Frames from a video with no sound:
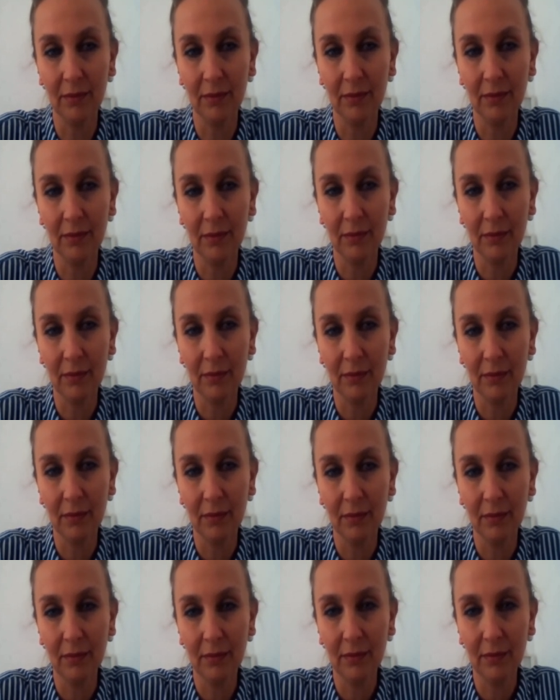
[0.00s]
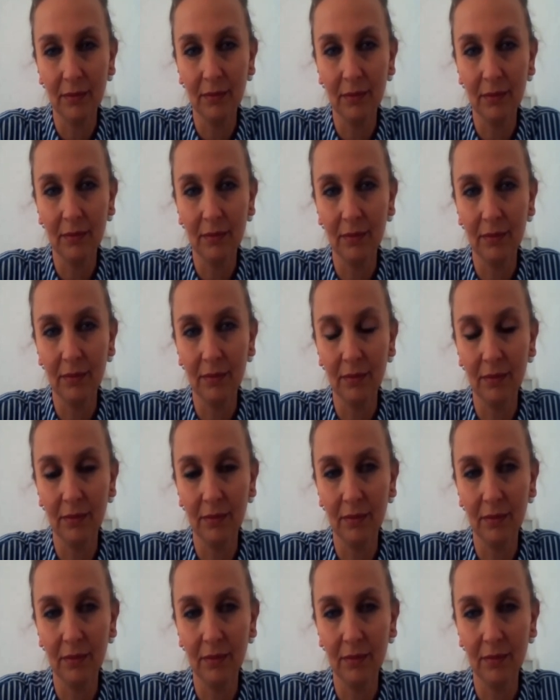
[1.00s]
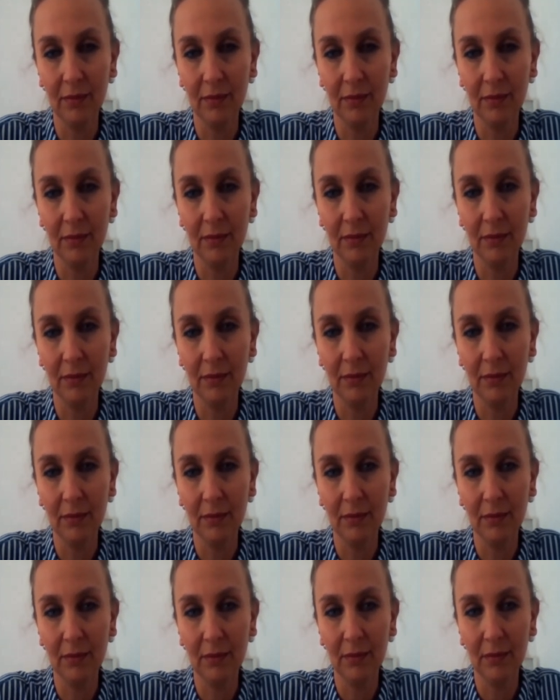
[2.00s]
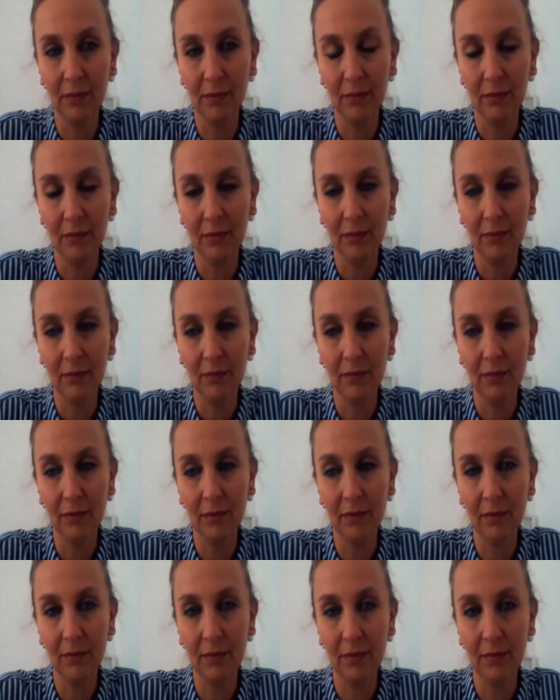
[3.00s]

No words are spoken by the person on screen.